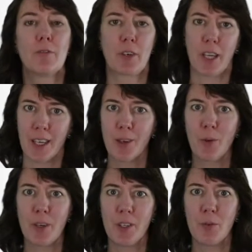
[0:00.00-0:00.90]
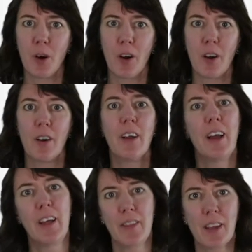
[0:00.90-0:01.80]
forgetting where you are,
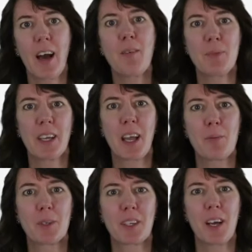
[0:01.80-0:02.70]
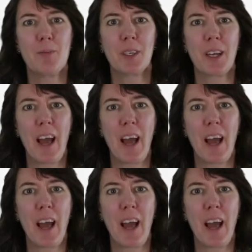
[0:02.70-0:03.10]
and then not being able to come in